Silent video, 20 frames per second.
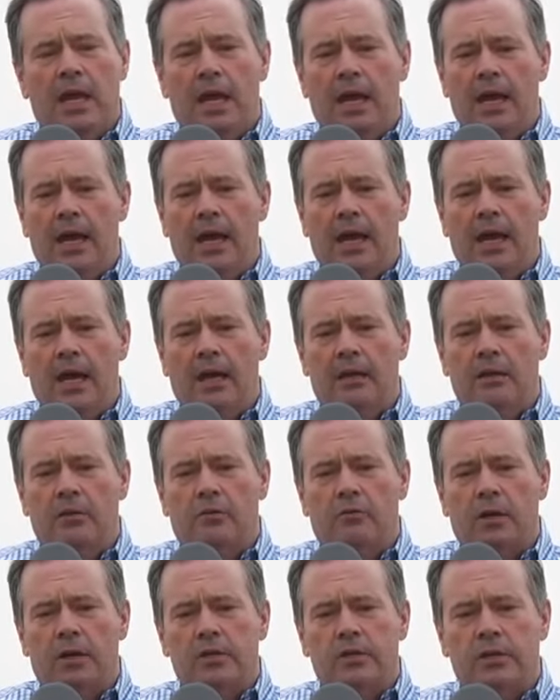and
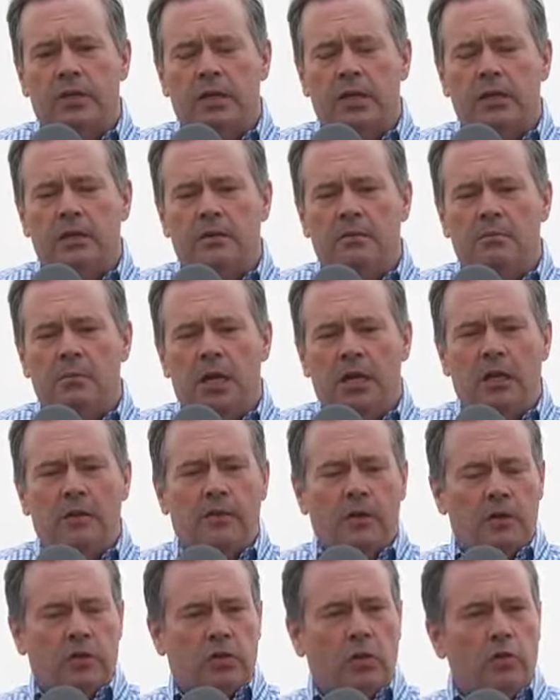addressing many
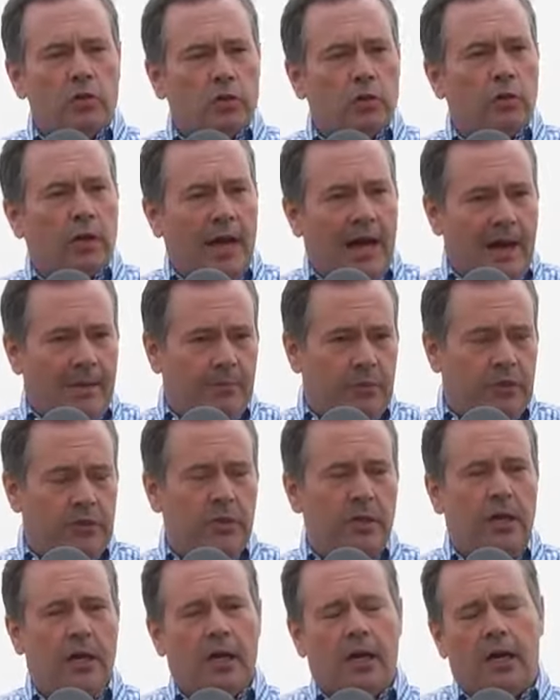of the social
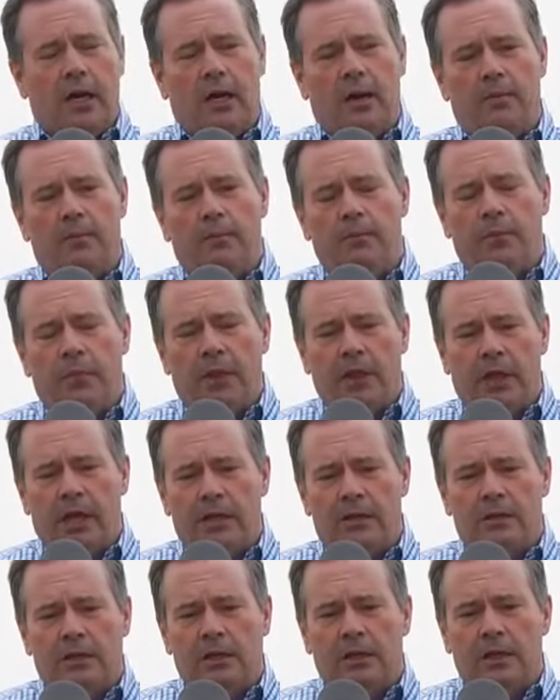gaps
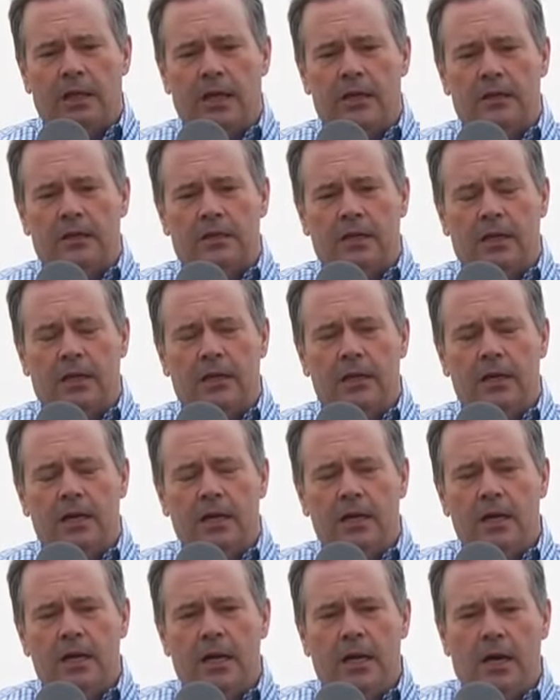that
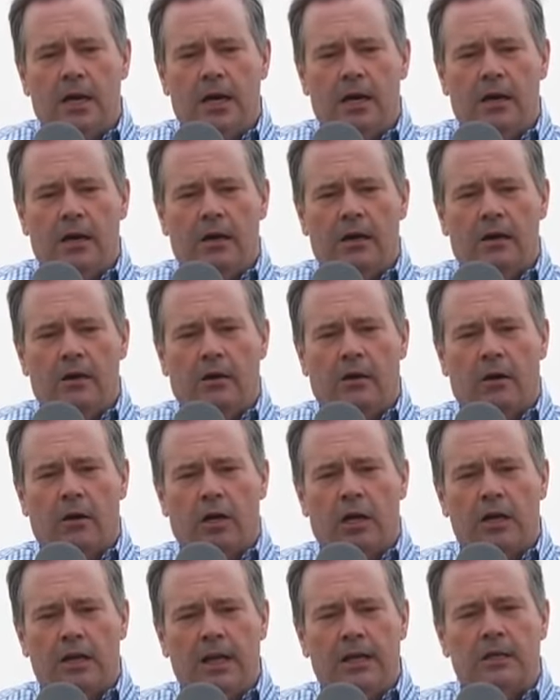are
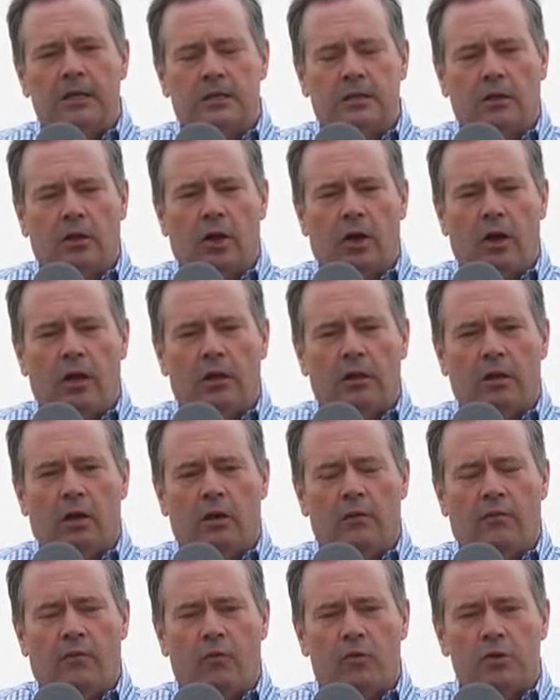connected to
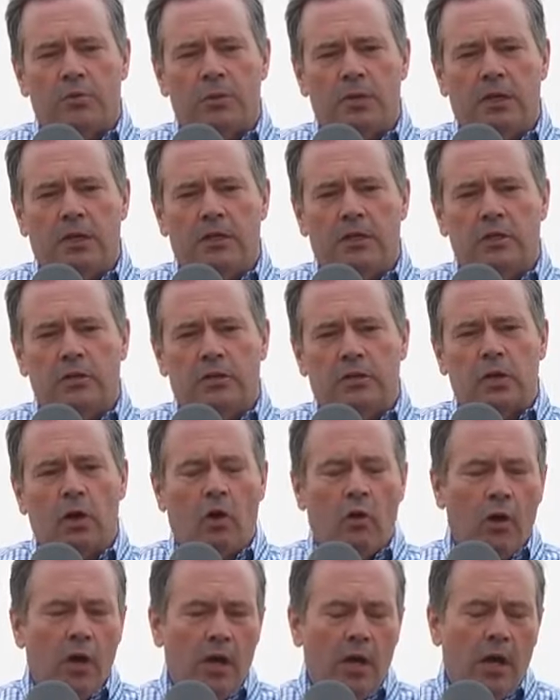law enforcement issues.
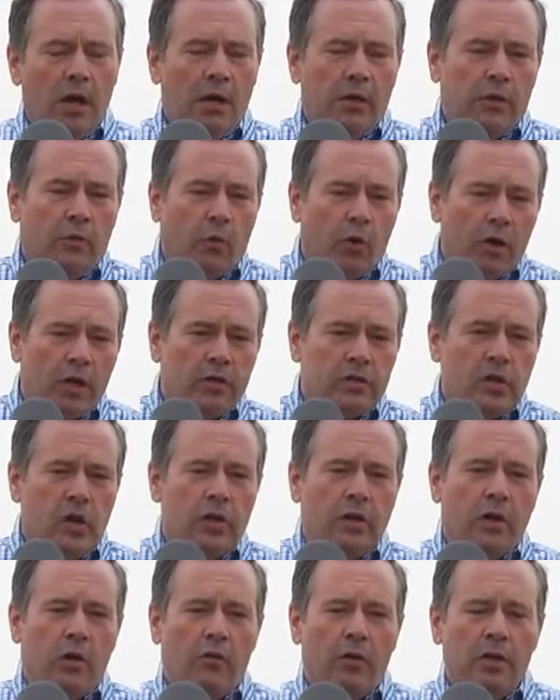So the work is
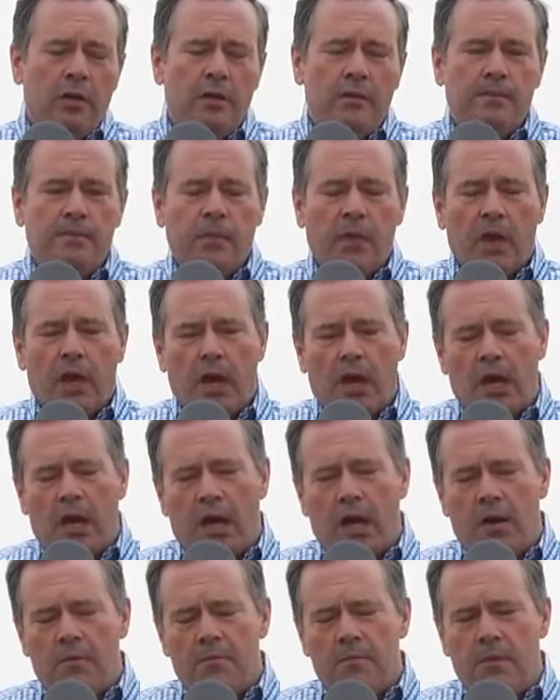ongoing.
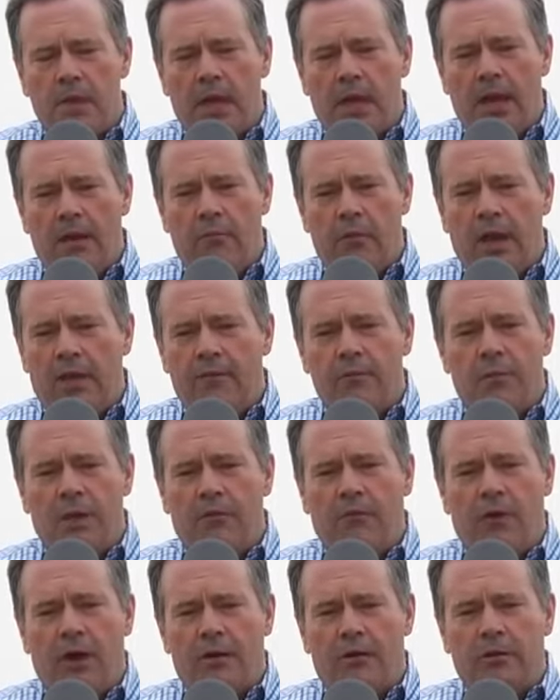And we haven't
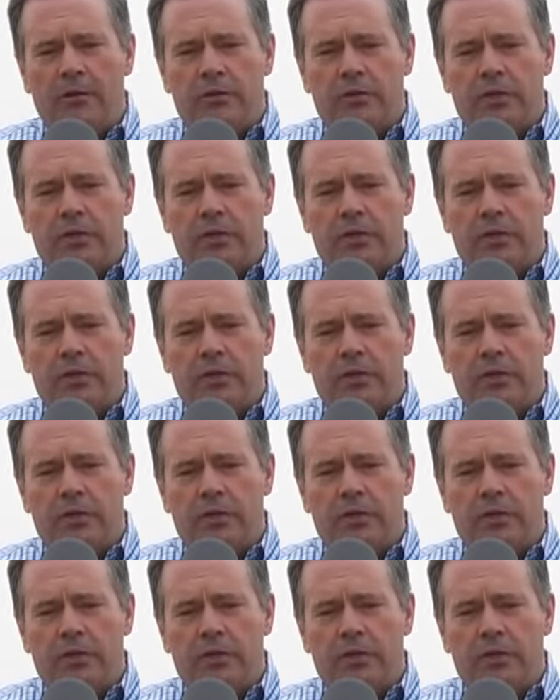made final